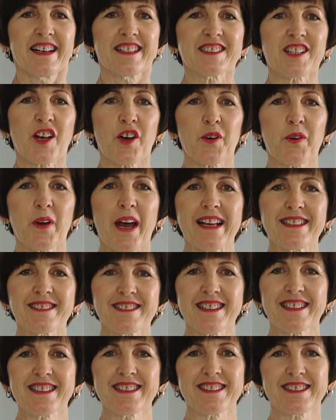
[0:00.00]
So,
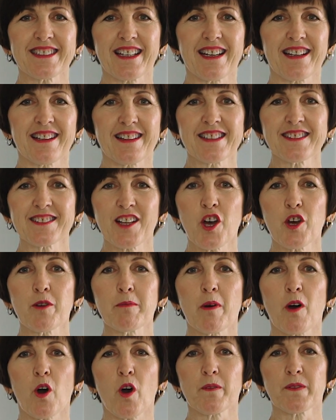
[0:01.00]
as you can see, this
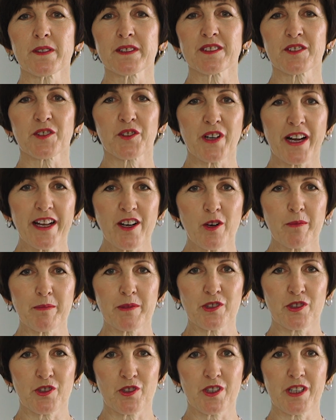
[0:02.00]
home offers a great
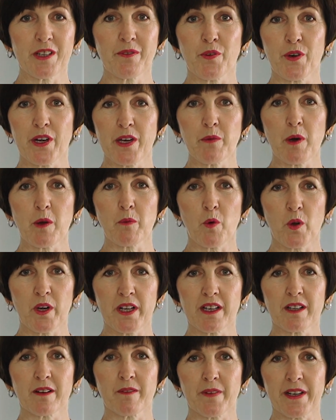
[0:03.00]
opportunity for anyone
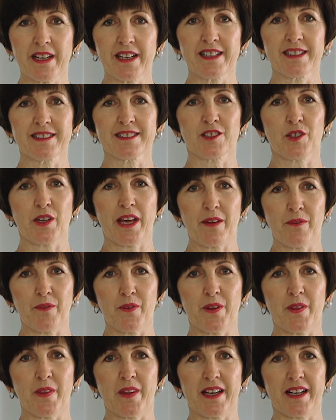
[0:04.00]
wanting convenience to
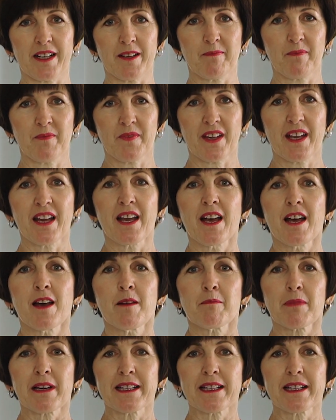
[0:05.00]
everything.